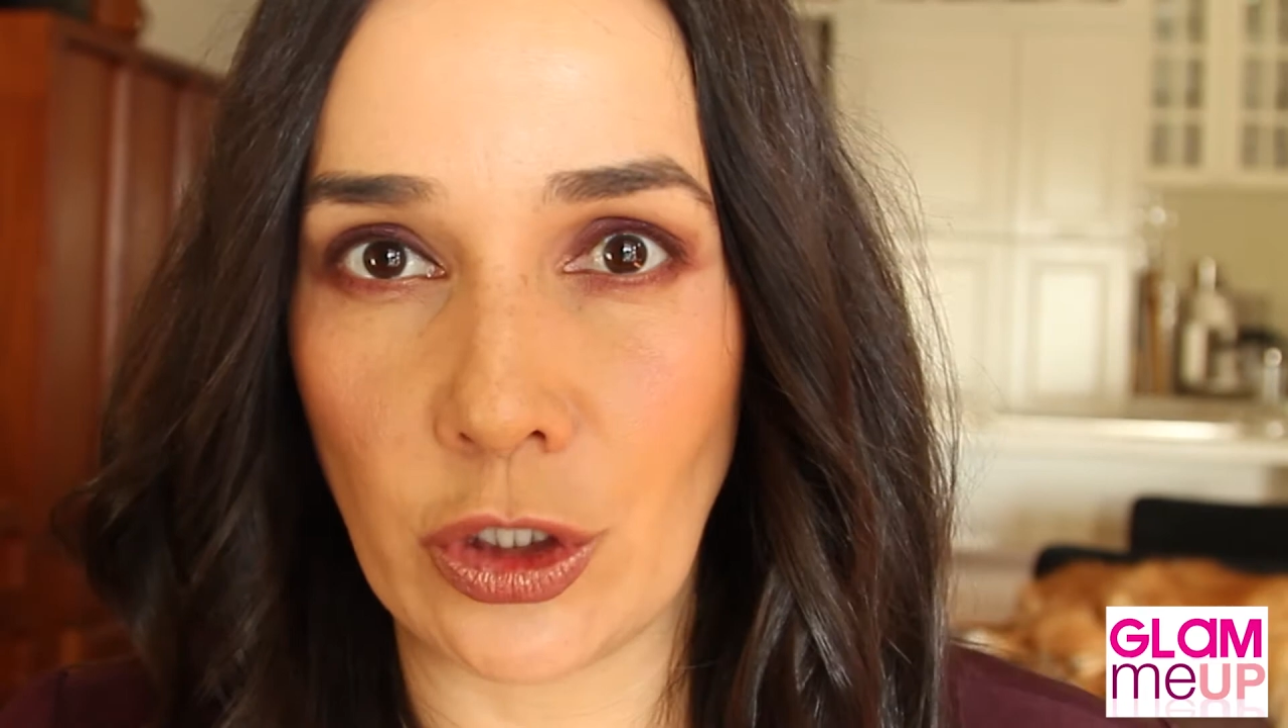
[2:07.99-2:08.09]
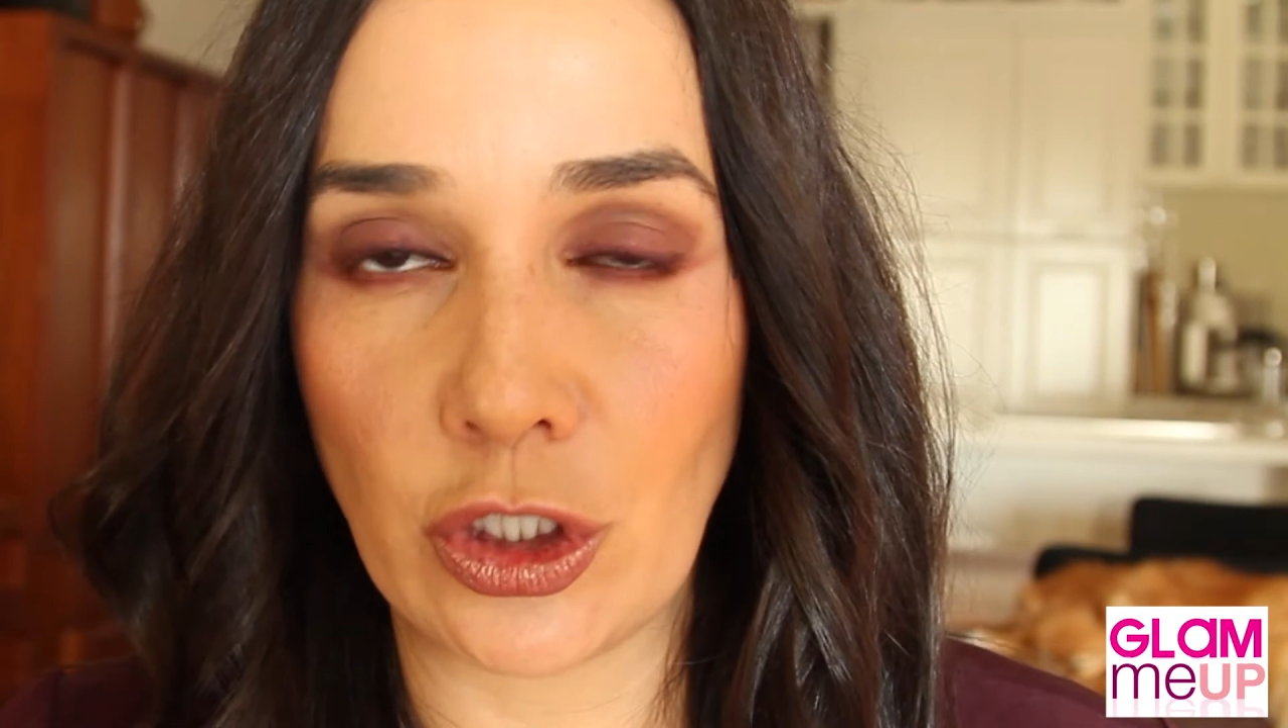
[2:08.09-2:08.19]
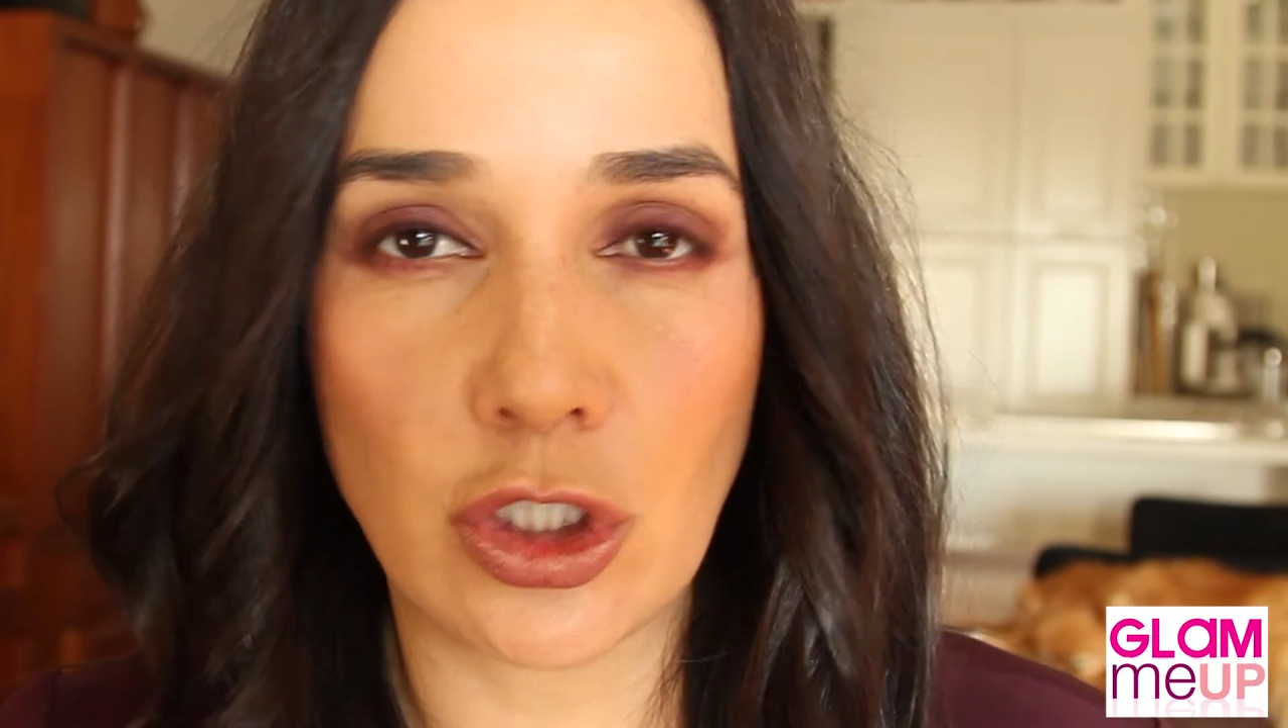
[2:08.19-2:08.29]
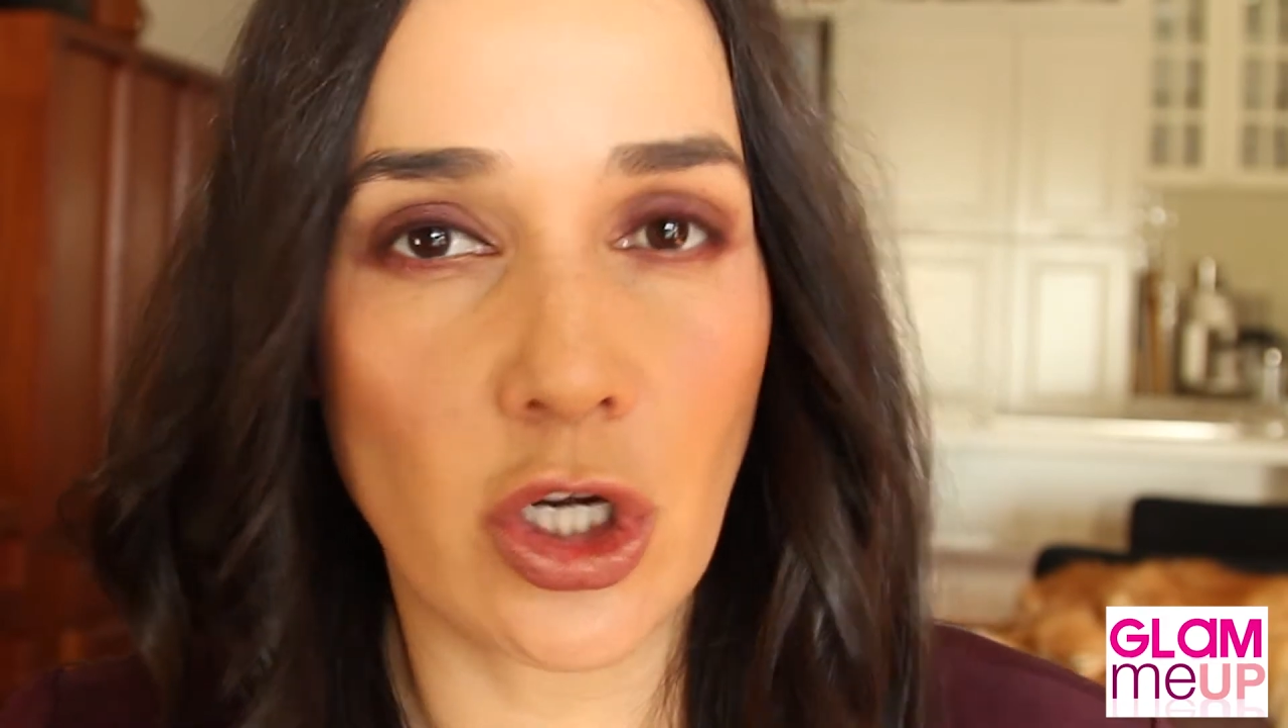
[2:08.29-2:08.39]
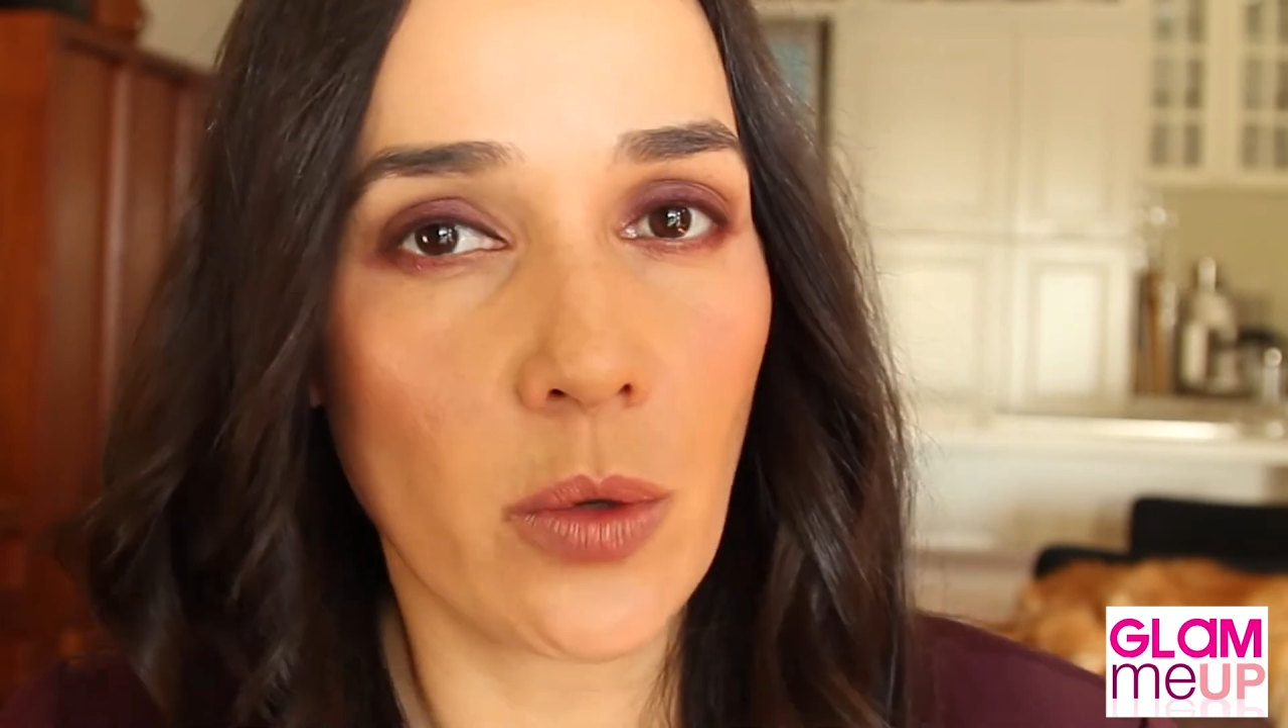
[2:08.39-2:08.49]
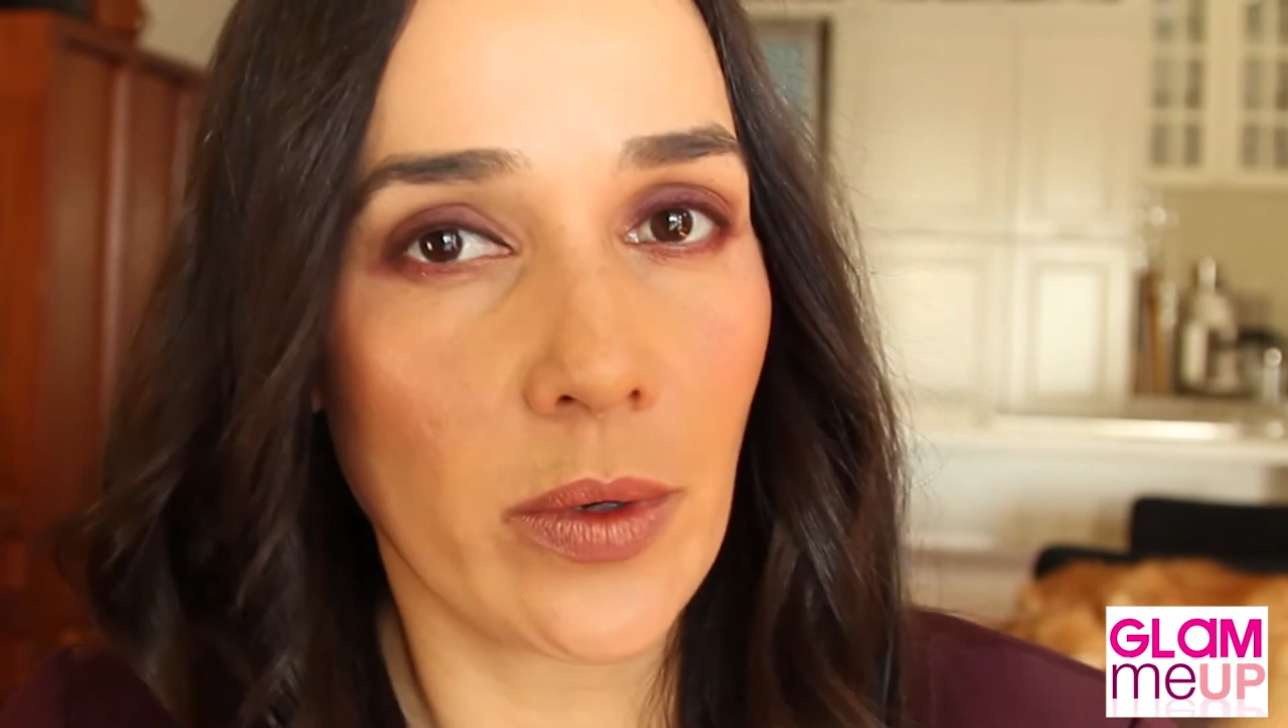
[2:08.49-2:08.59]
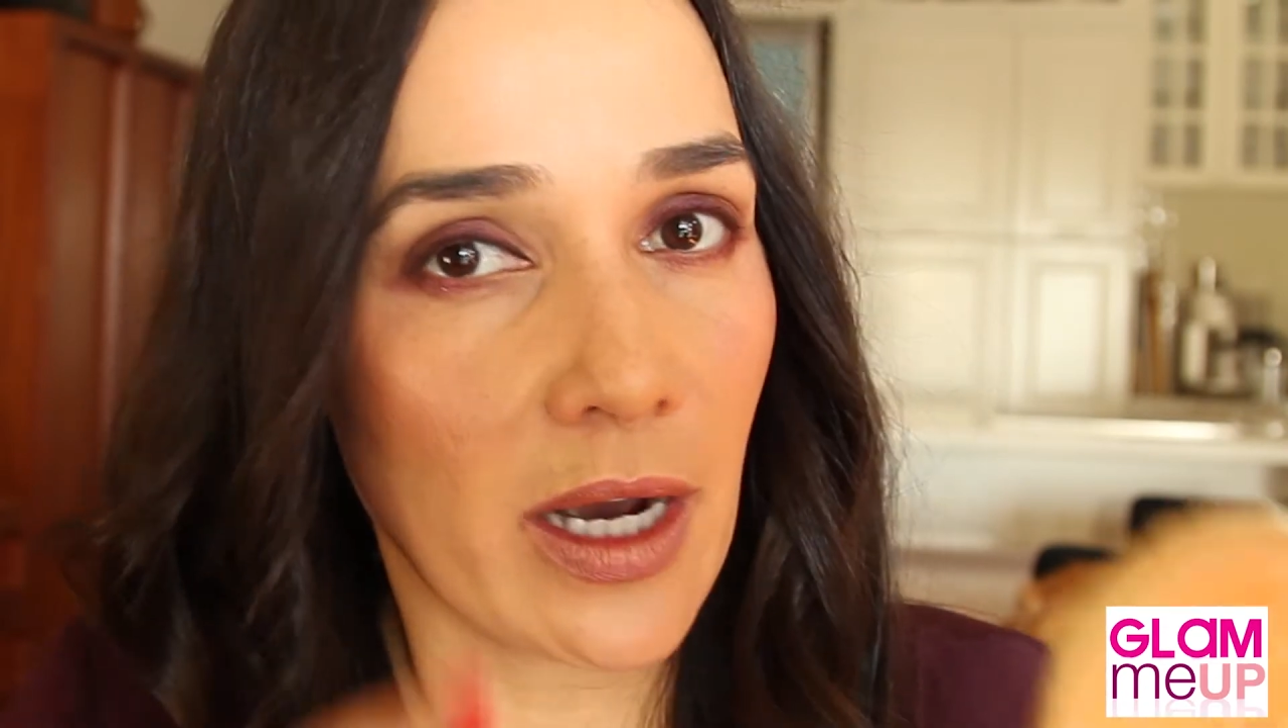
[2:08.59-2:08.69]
you don't want